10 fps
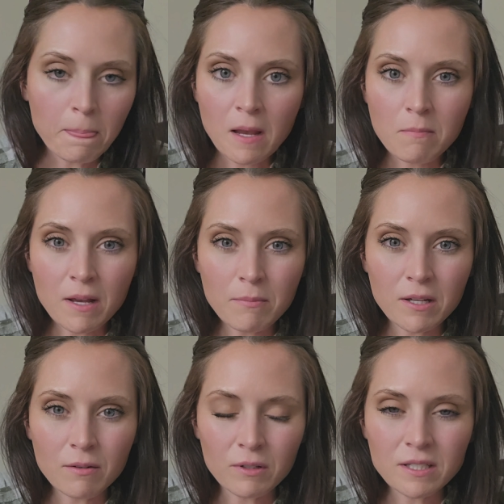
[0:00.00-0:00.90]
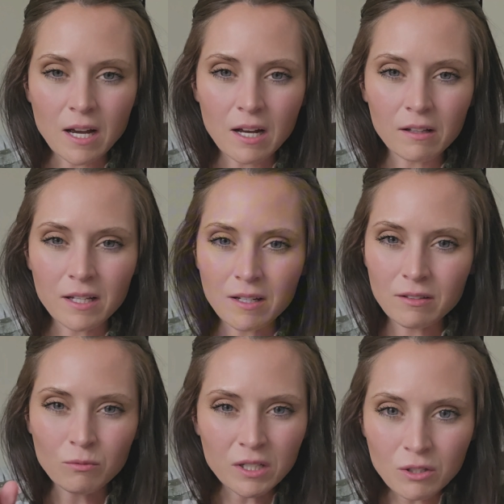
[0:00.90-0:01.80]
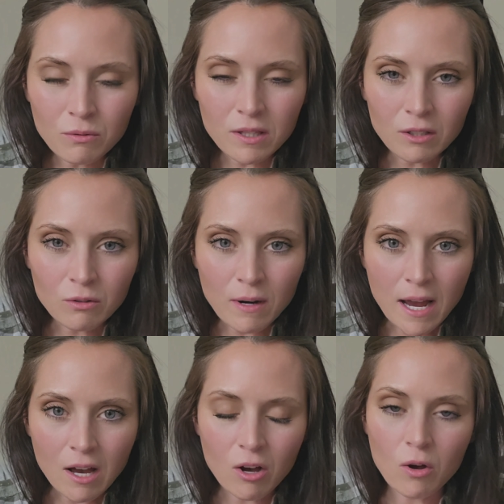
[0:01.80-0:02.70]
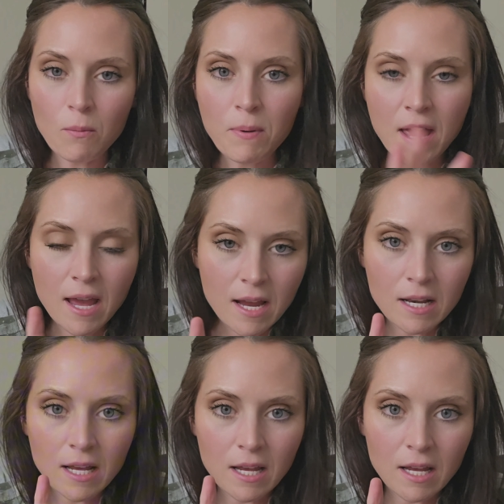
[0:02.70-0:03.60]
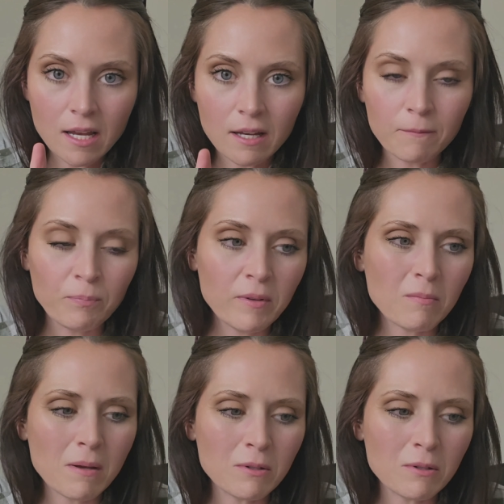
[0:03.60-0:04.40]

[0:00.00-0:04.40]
maybe retiling, redoing the grout, painting, maybe